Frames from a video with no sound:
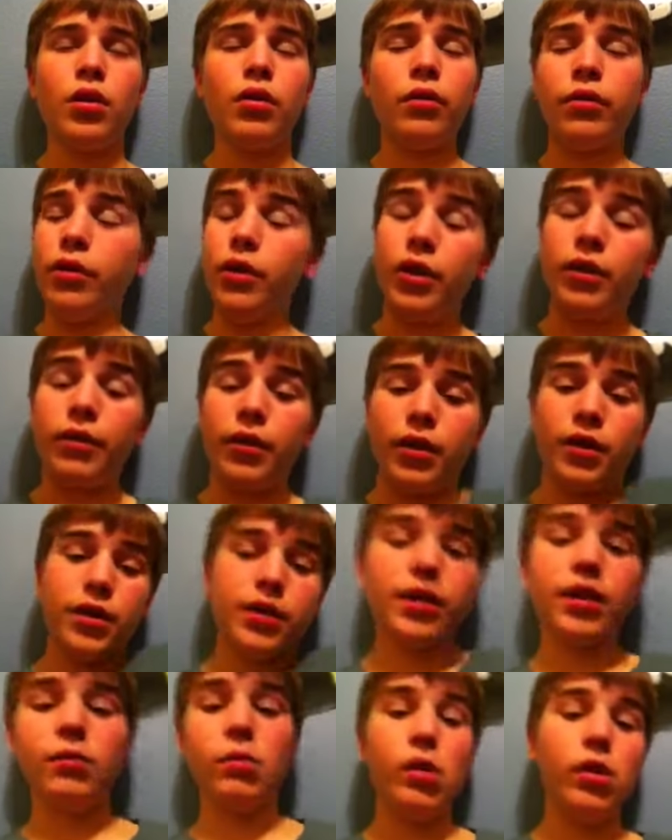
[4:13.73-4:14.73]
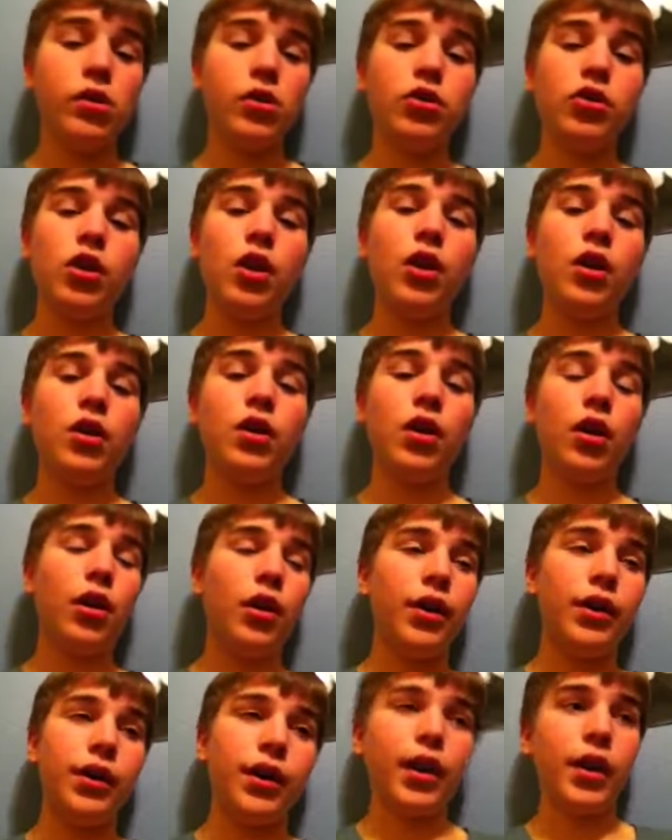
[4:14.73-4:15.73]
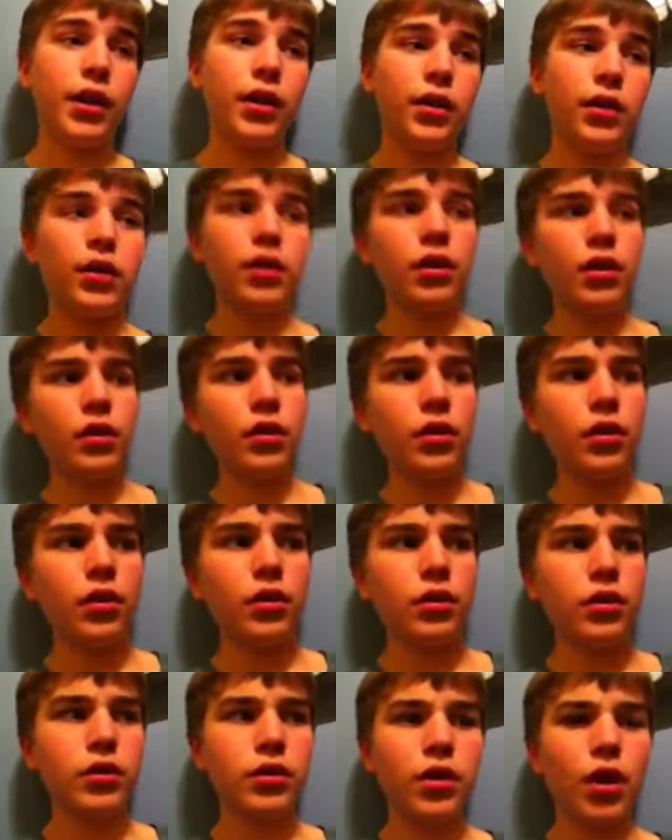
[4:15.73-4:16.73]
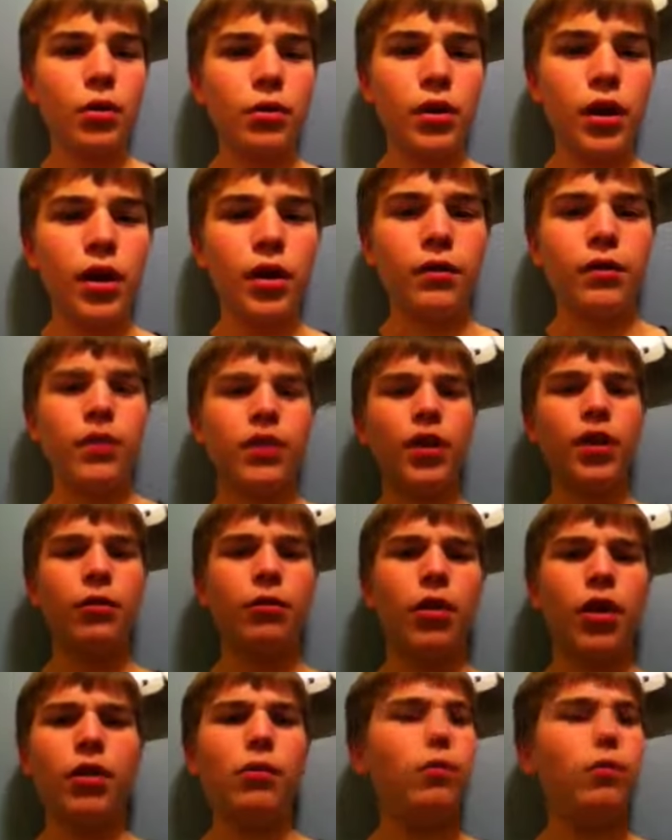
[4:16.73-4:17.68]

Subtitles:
or even a CBJ on, like, Stonehaven. Like,